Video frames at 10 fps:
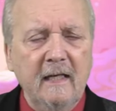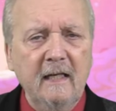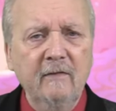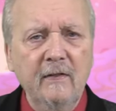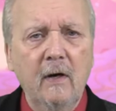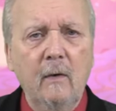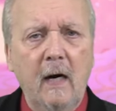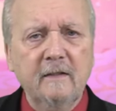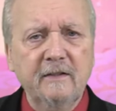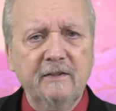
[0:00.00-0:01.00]
Even though
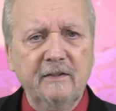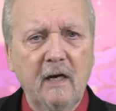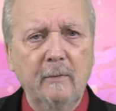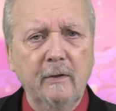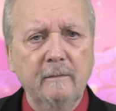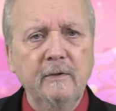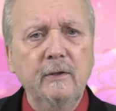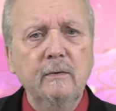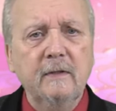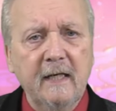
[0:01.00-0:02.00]
Ox is stubborn,
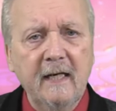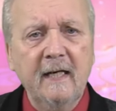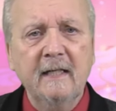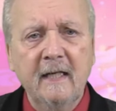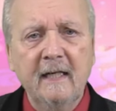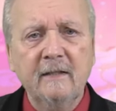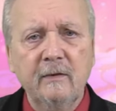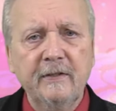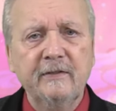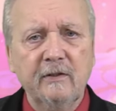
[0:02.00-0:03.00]
you can
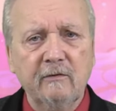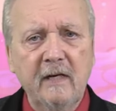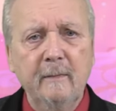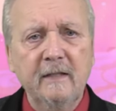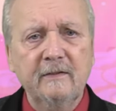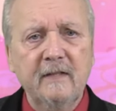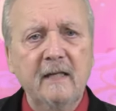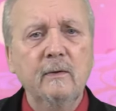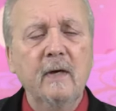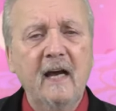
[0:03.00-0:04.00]
handle disagreements
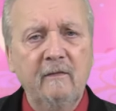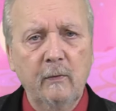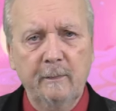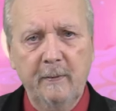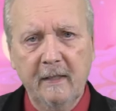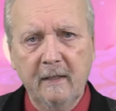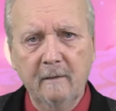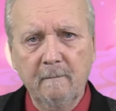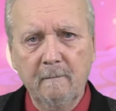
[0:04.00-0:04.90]
that you have with Pig.